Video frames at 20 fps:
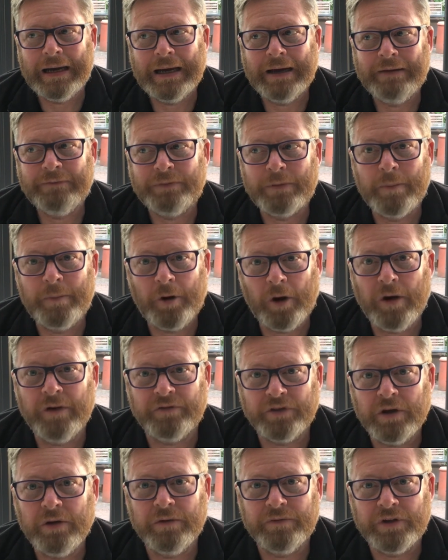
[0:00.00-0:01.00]
from a point of
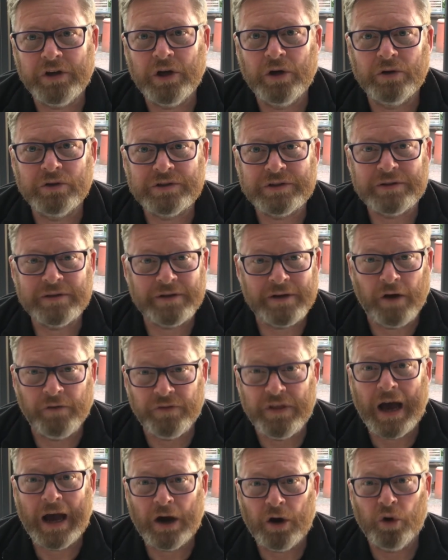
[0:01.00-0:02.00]
view of
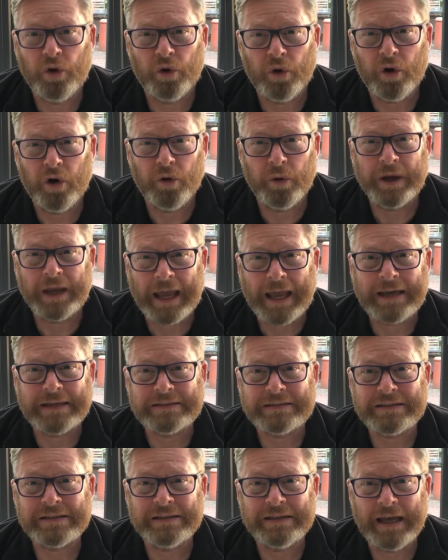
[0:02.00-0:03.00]
that
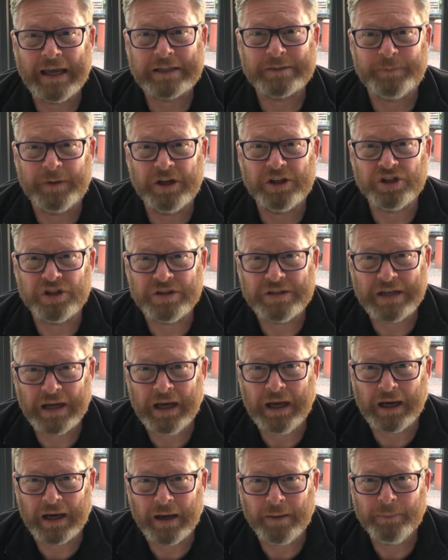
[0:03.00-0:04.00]
OEX Expedition
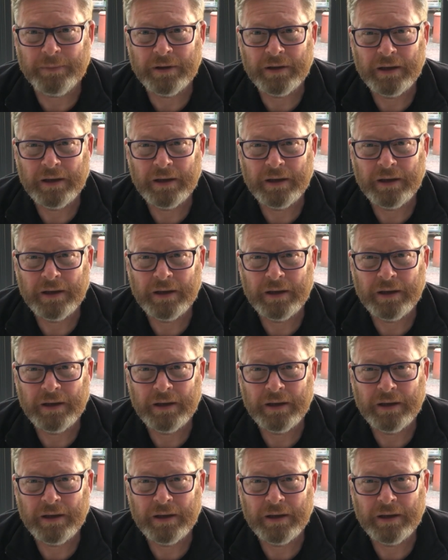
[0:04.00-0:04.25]
Tarp,